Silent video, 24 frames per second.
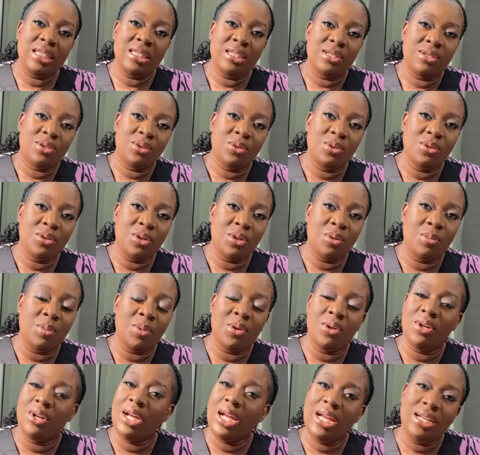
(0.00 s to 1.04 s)
in the studio,
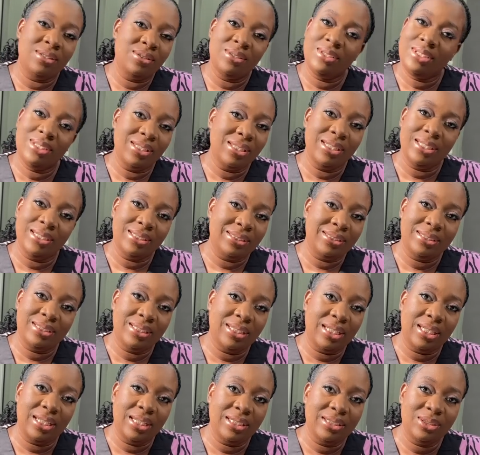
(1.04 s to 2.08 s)
but I don't think it's
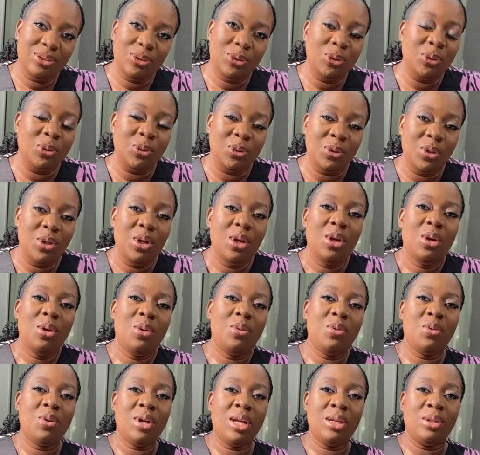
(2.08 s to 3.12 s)
there. So
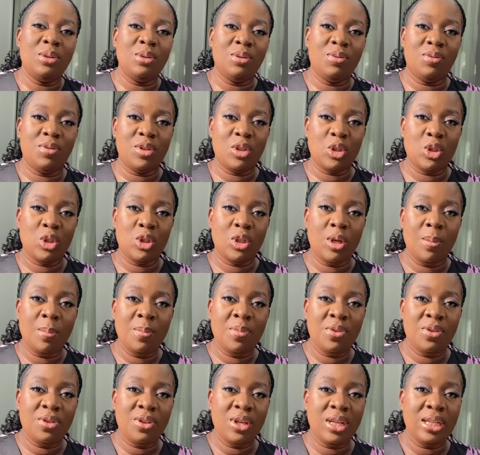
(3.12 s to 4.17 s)
we'll go and look for
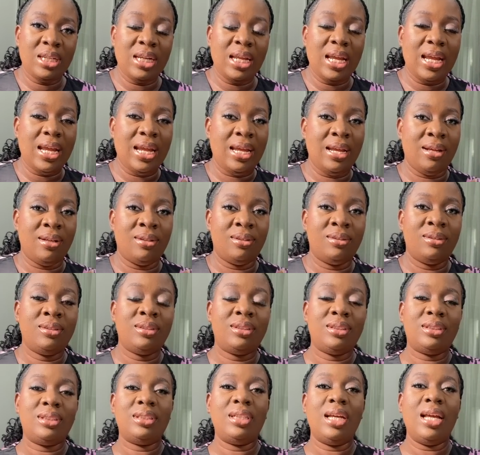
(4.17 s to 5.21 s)
something
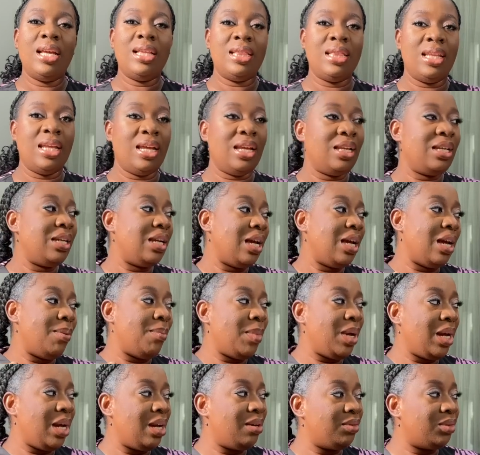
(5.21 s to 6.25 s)
else. And then I
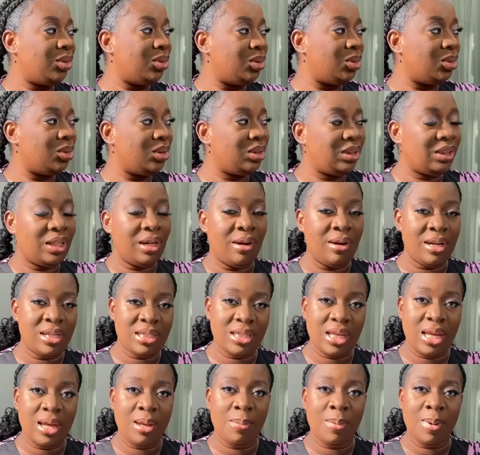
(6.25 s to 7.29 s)
might have to do
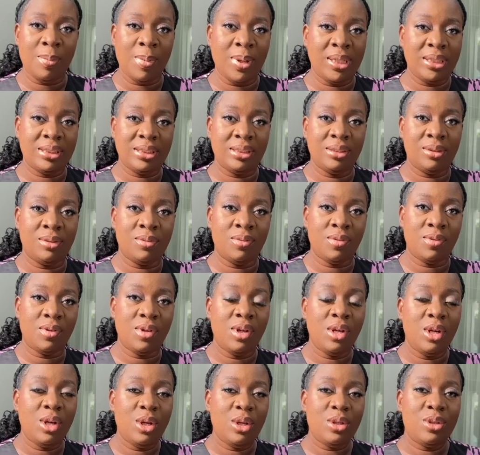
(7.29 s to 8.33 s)
Tara's hair by
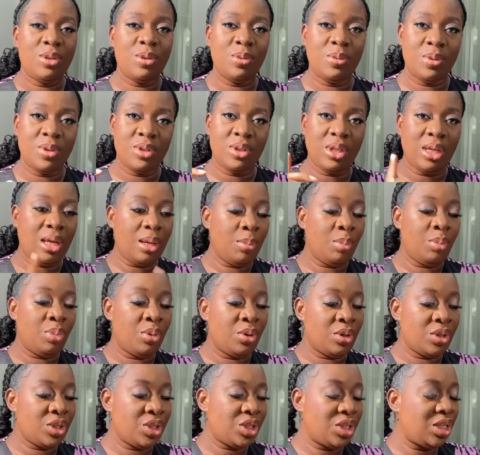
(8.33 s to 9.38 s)
myself. So we want to get
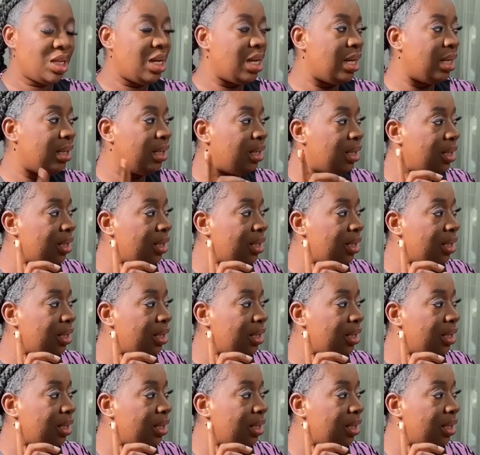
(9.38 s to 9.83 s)
brush and